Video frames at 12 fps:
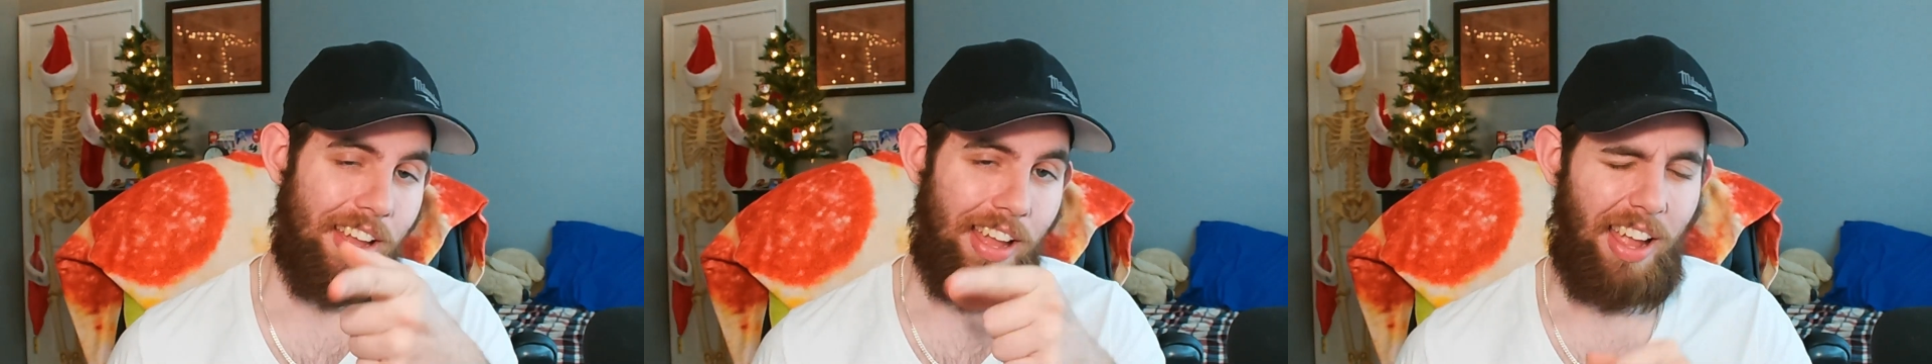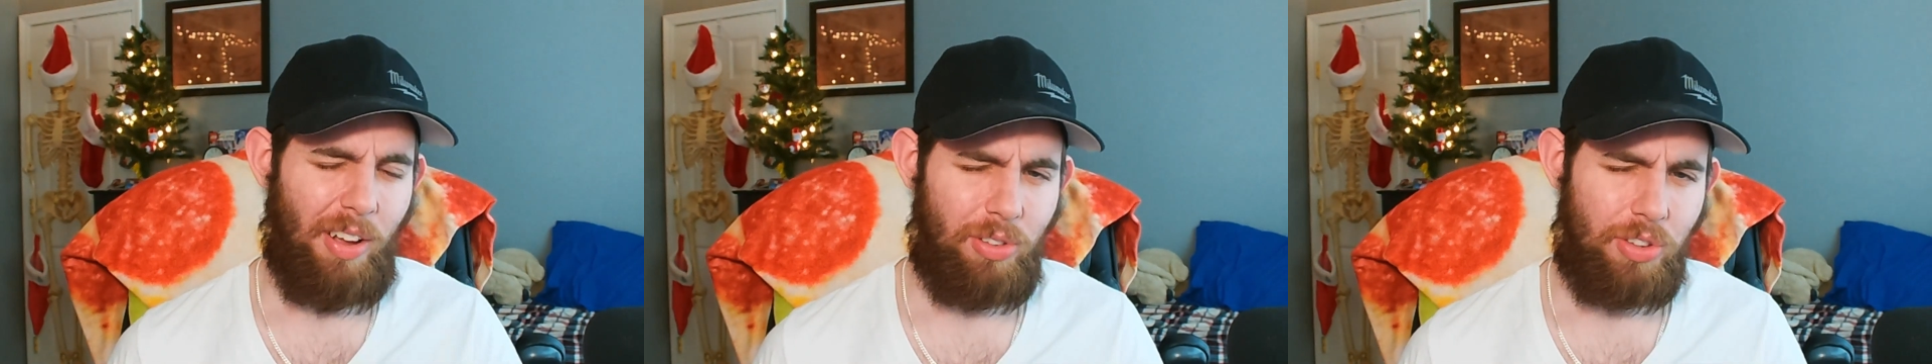
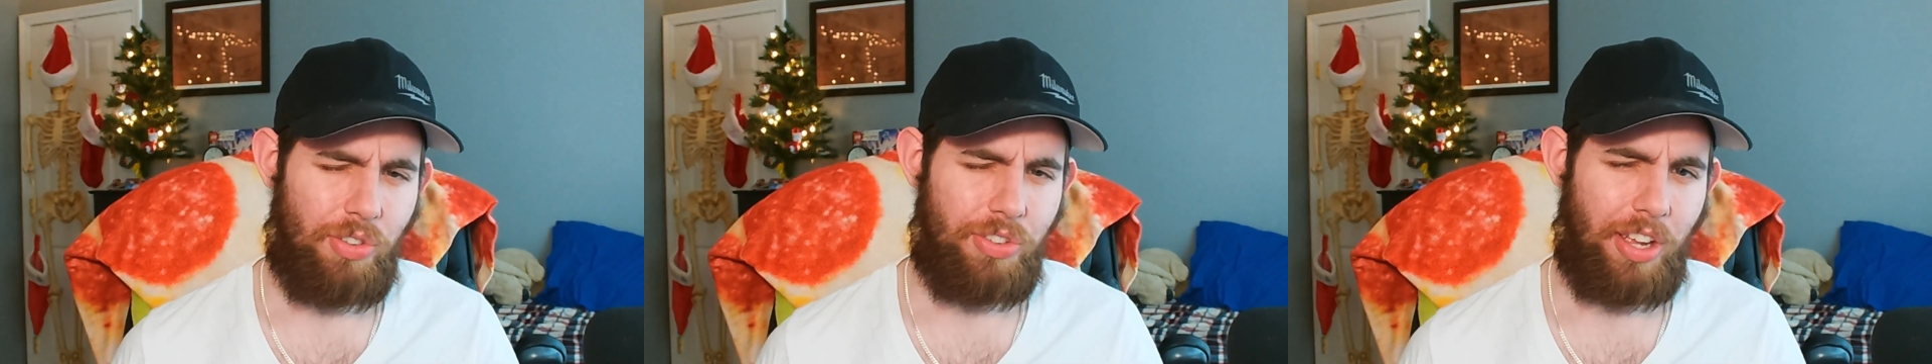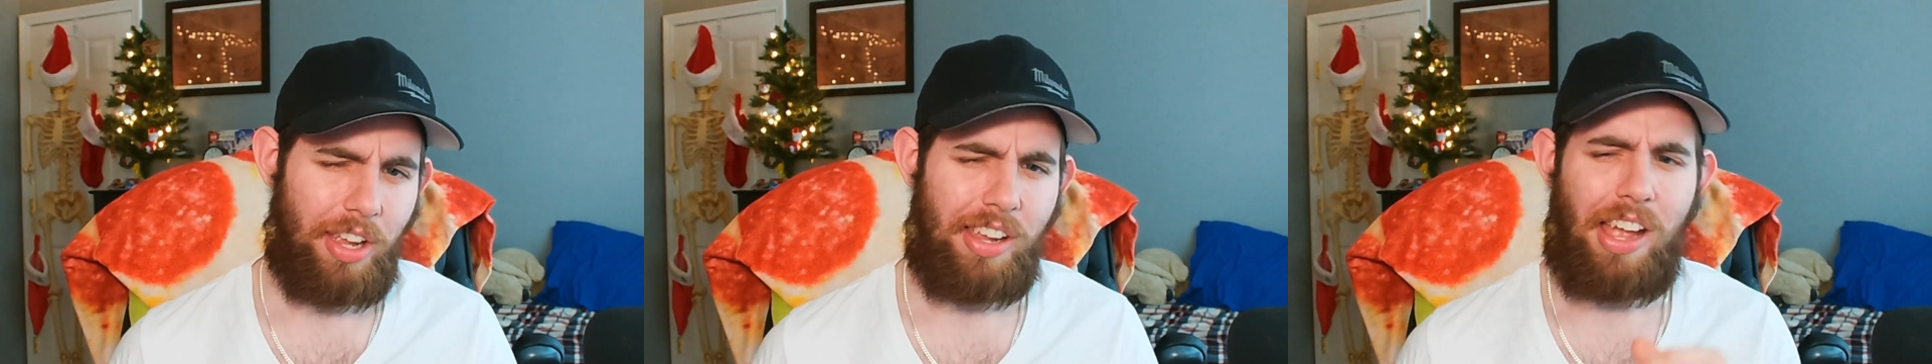how's your
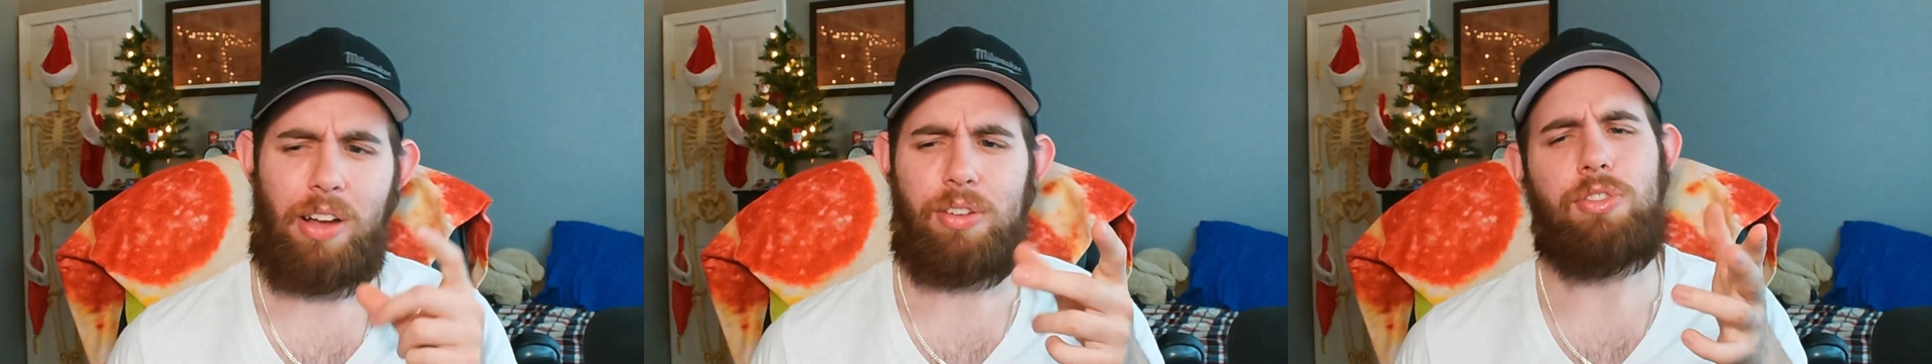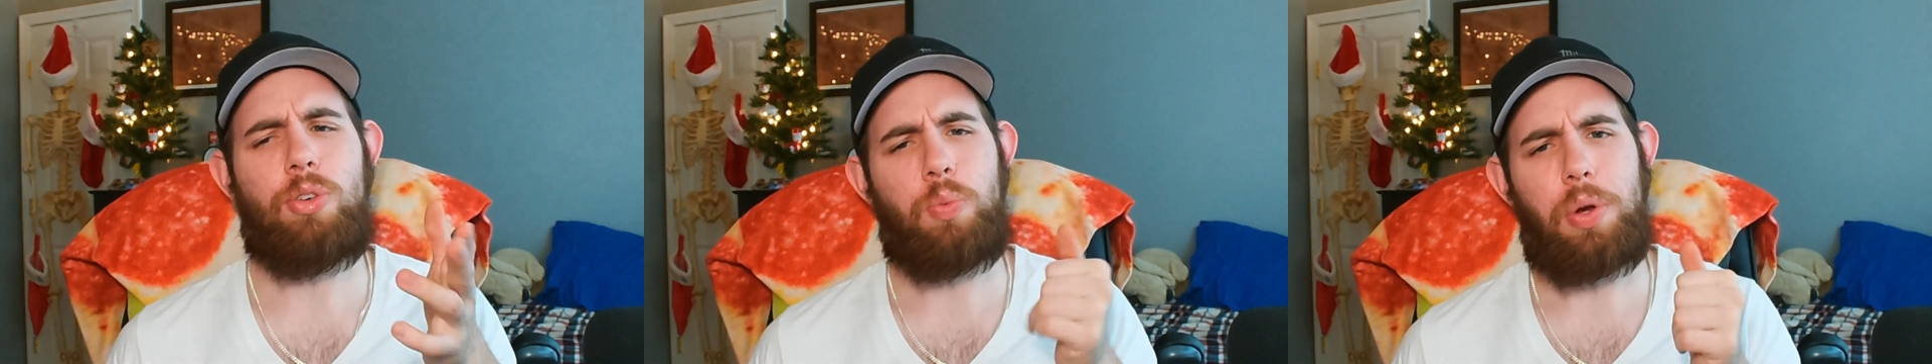day?
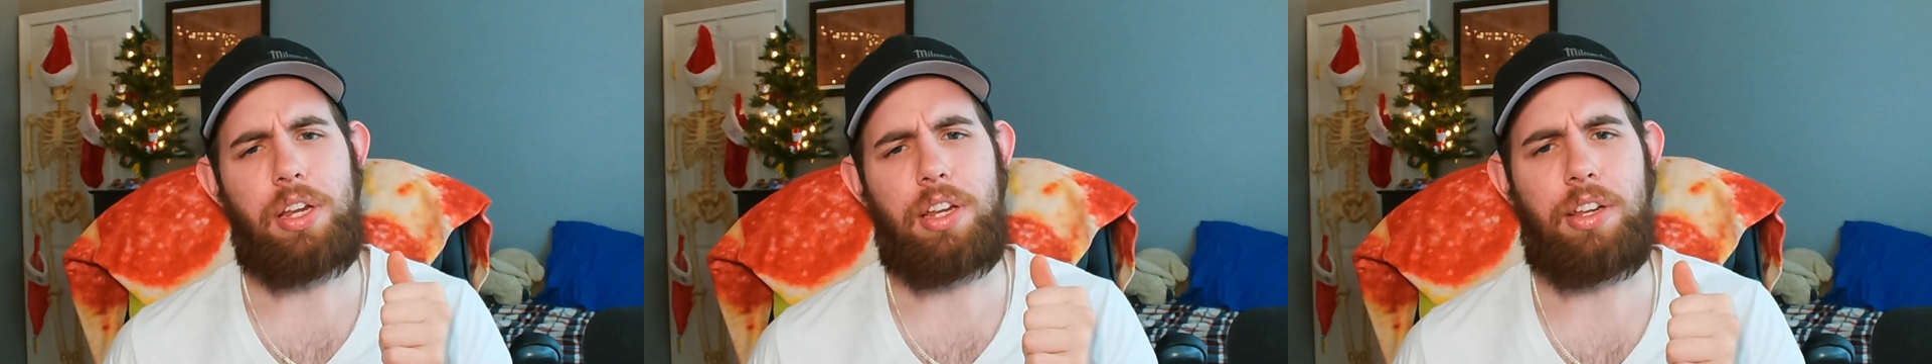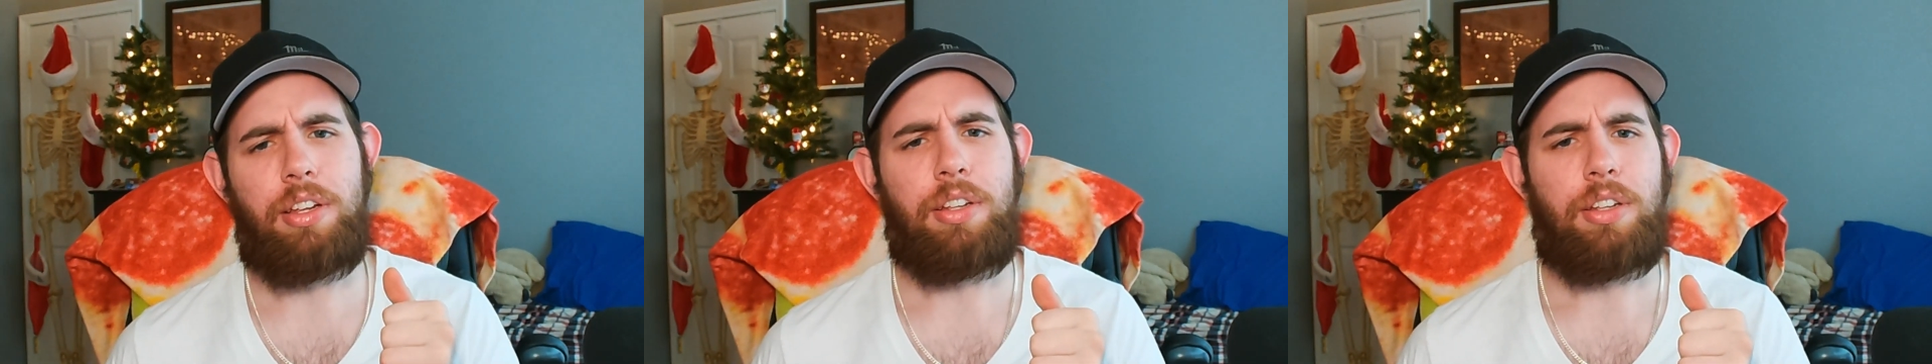How's your week?